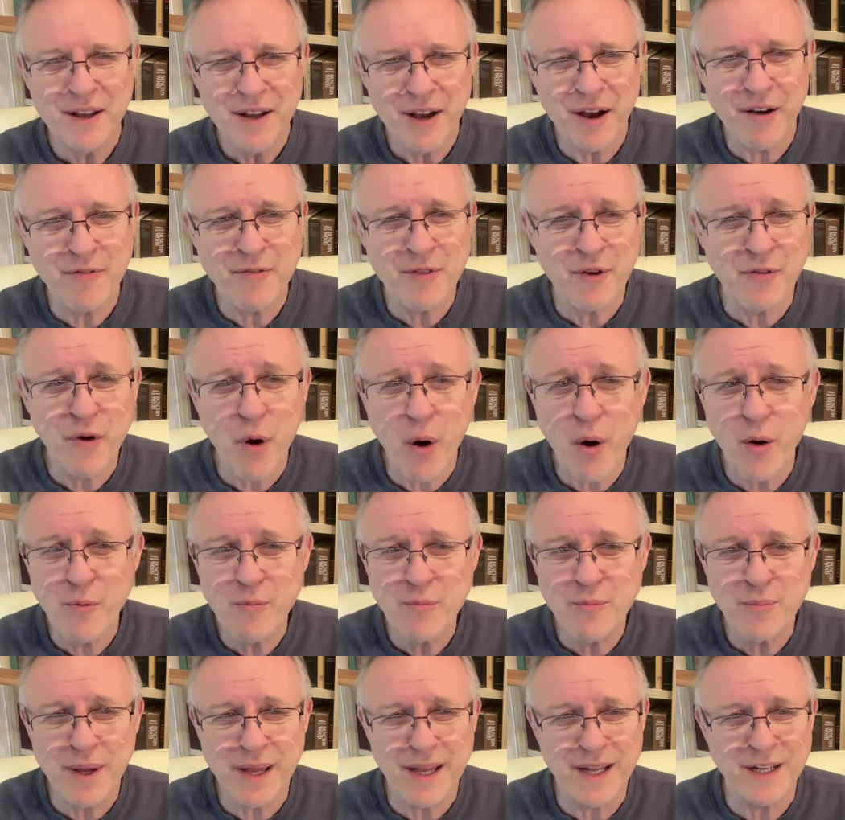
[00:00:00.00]
of the
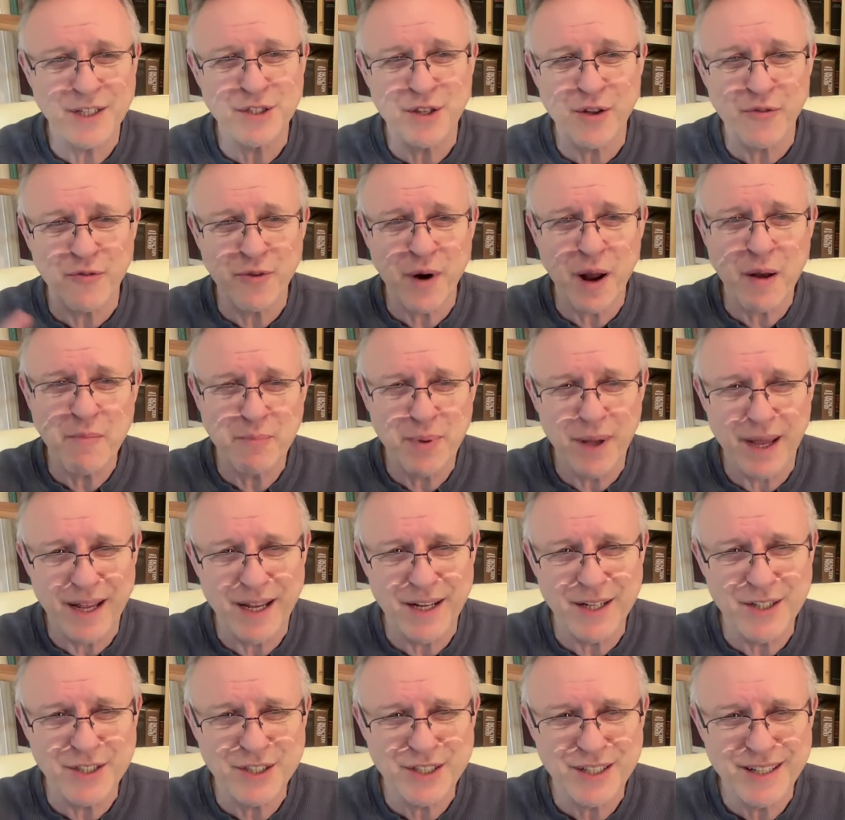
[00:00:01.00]
homepage, the front
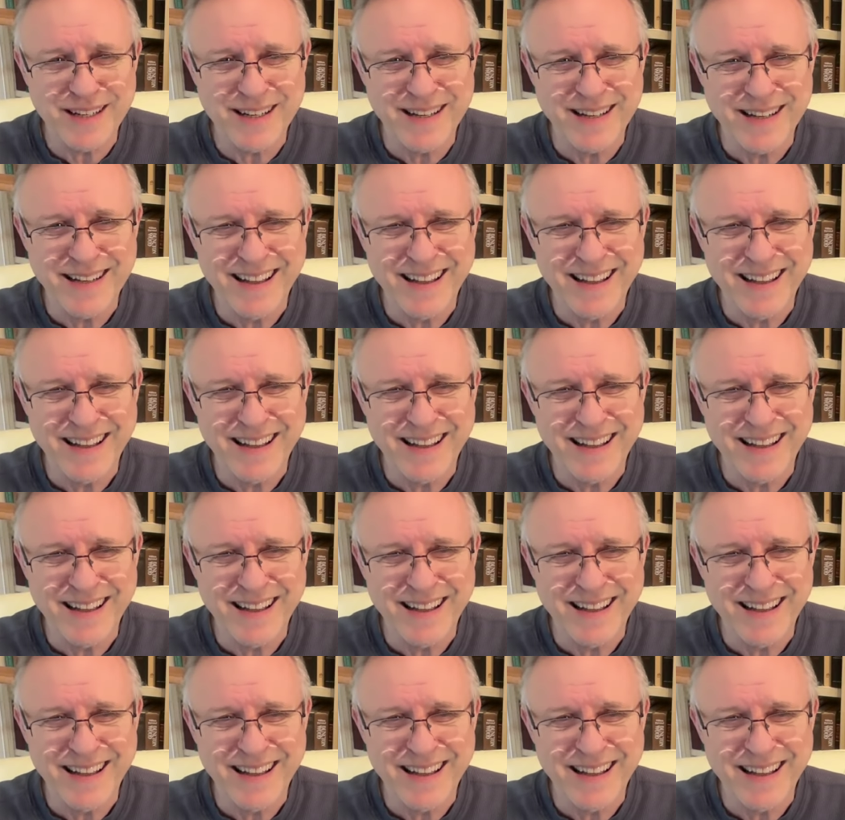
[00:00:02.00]
page,